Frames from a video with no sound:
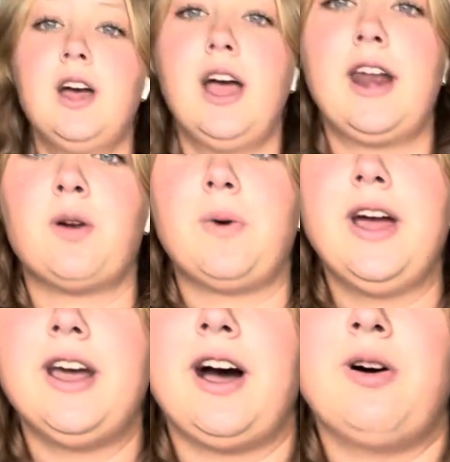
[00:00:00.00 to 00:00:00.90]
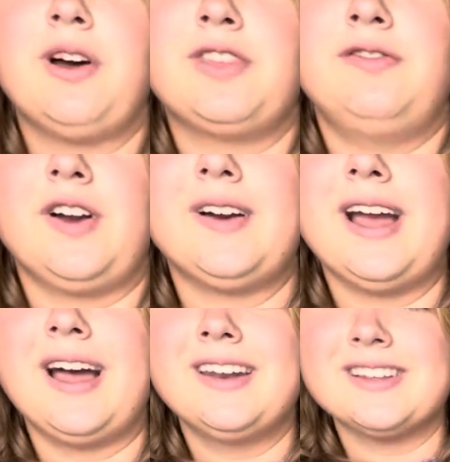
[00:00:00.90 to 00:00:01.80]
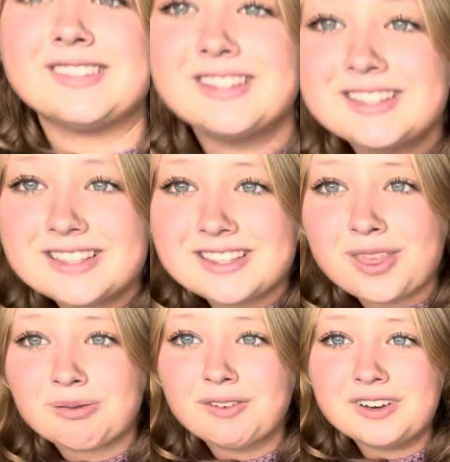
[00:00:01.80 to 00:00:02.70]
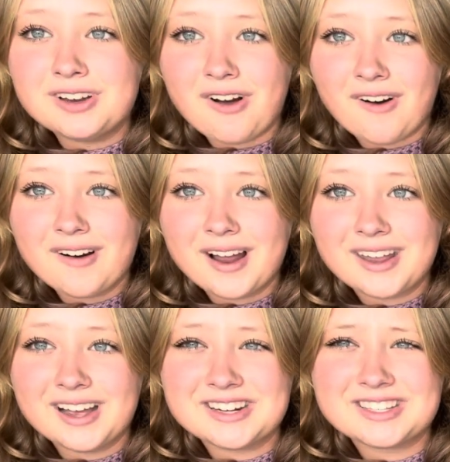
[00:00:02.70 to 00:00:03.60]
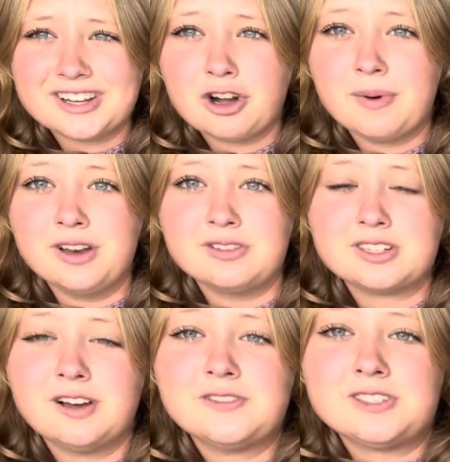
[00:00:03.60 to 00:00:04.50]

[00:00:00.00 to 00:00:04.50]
And I ran out at the very end. And since it's thrifted yarn, I can't just like go buy new stuff.